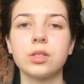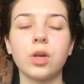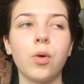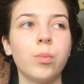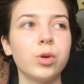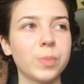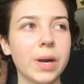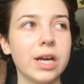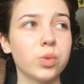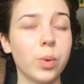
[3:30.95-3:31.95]
So I wash my
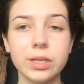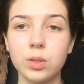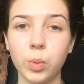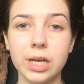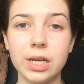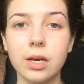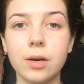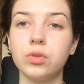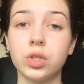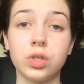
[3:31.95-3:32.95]
hair twice a week,
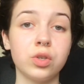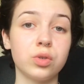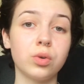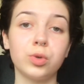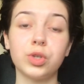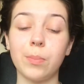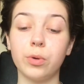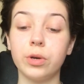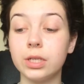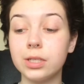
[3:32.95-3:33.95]
just use normal
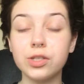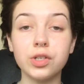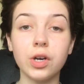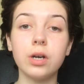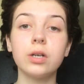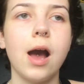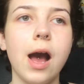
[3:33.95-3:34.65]
shampoo and conditioner,